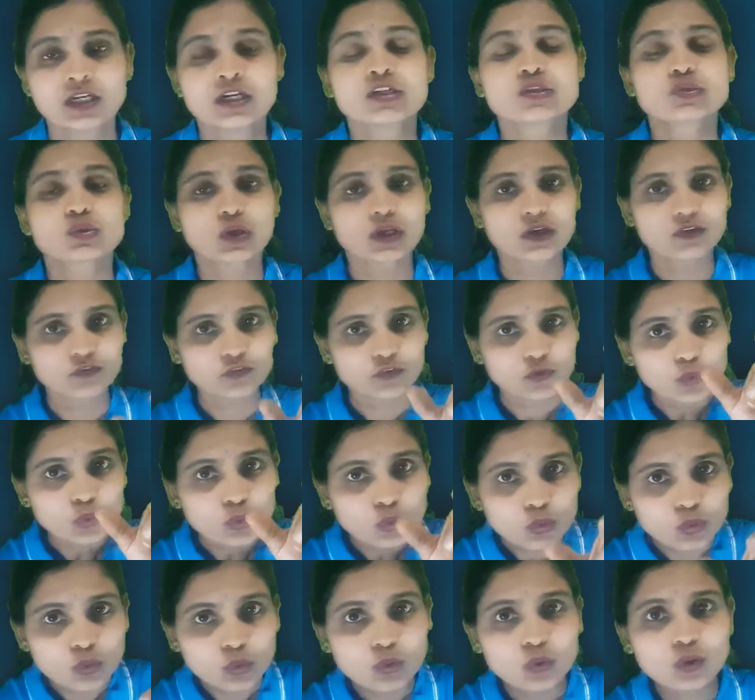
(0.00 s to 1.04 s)
So if
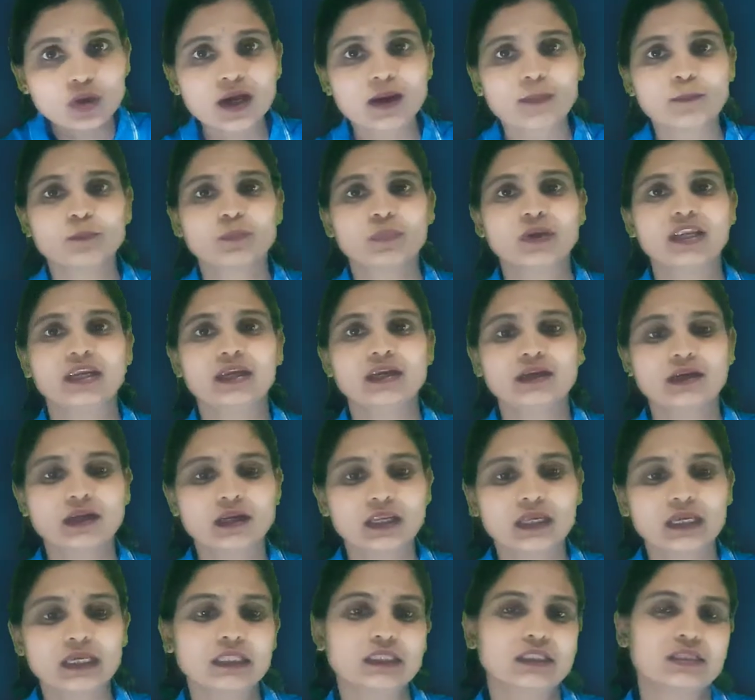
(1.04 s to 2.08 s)
you do
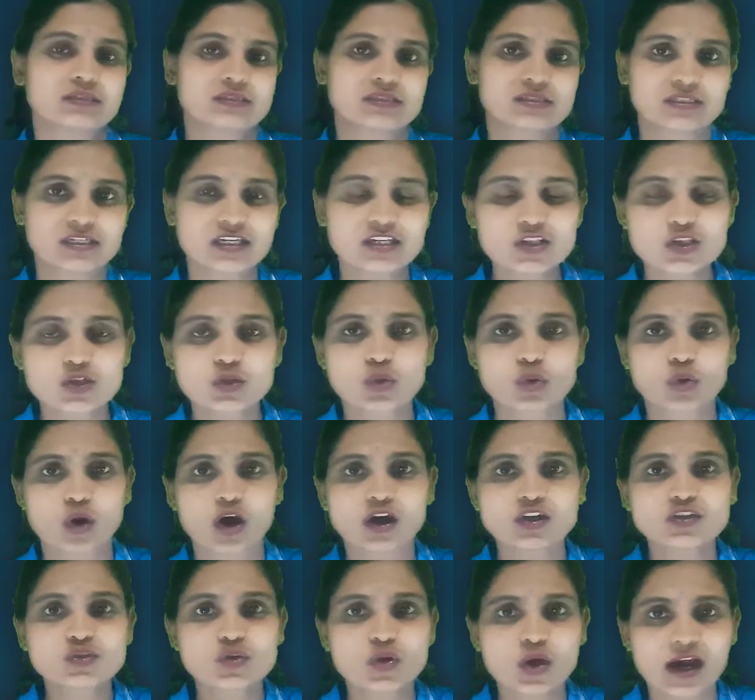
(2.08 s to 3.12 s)
completely this test
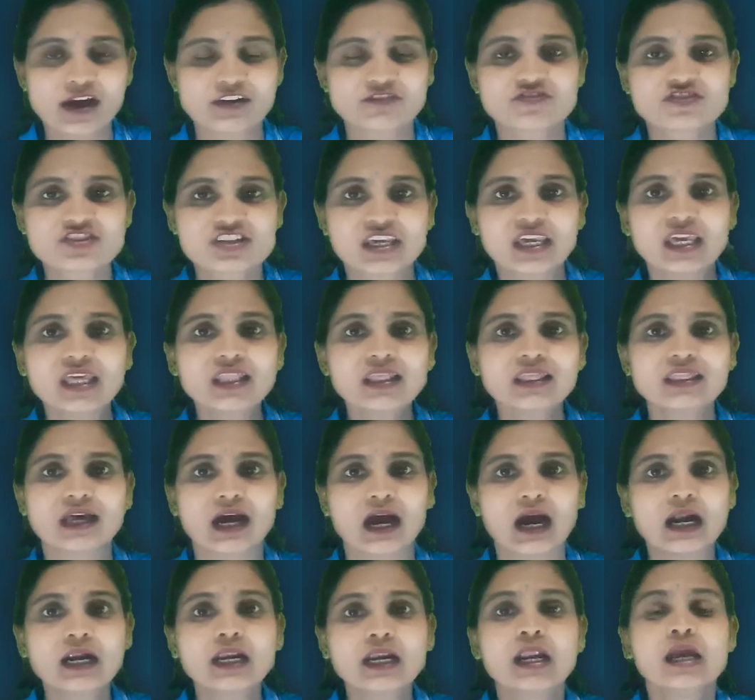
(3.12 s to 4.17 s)
cross, you have seen
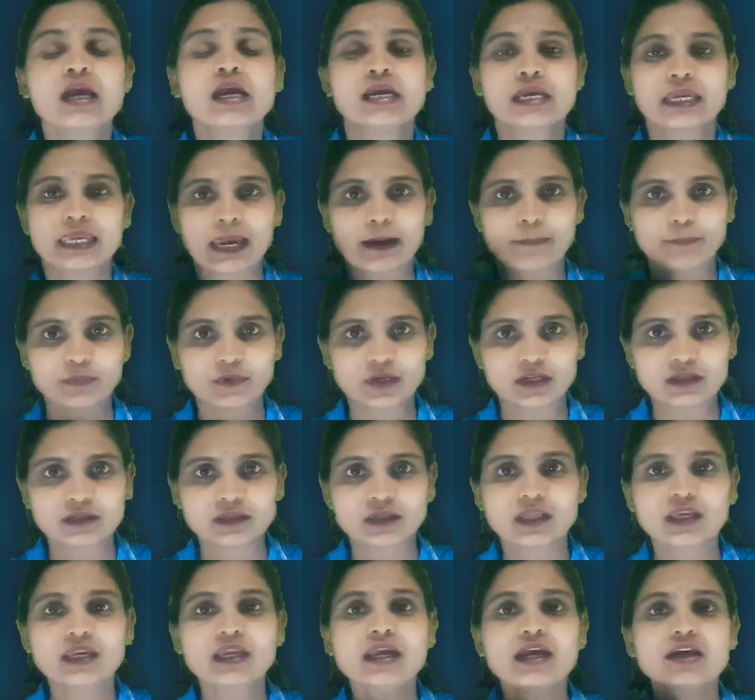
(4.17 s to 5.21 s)
that capital
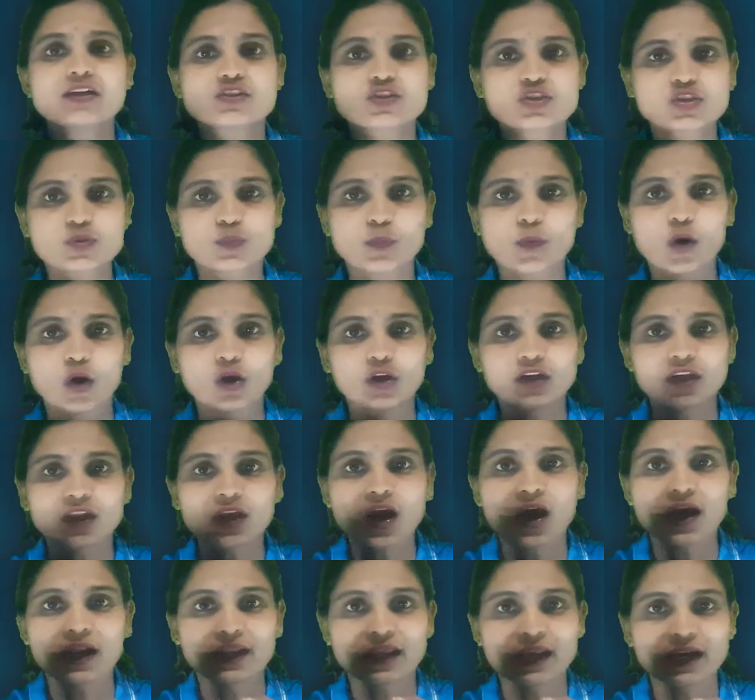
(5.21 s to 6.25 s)
T and small t
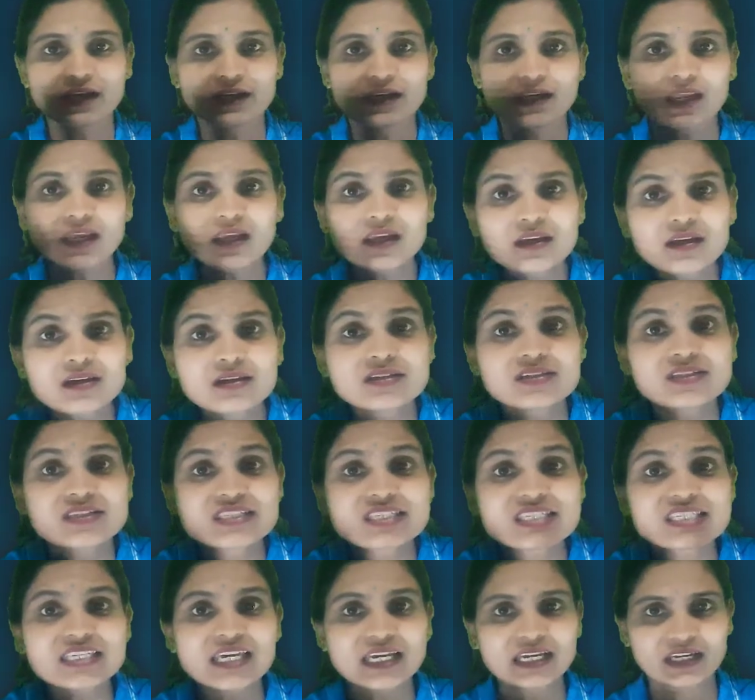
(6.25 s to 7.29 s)
are getting
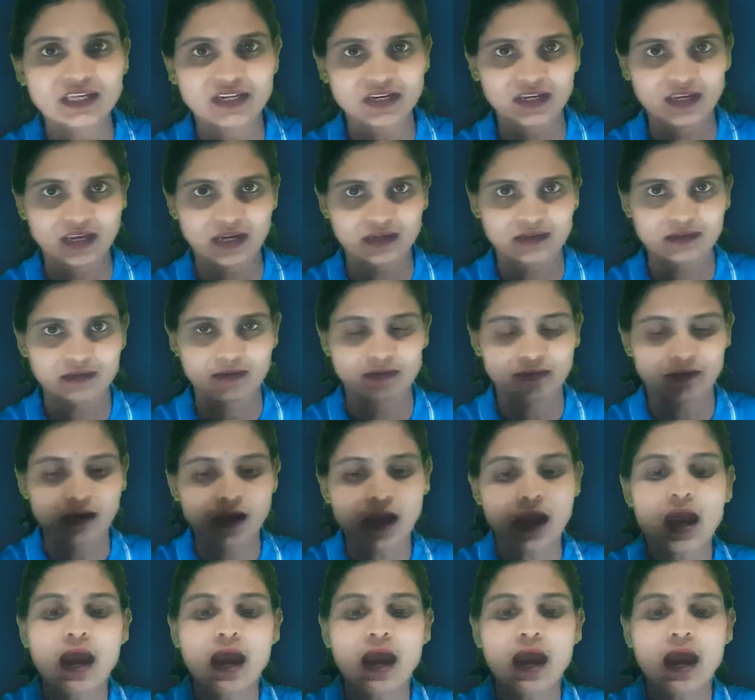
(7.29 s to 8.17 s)
segregated.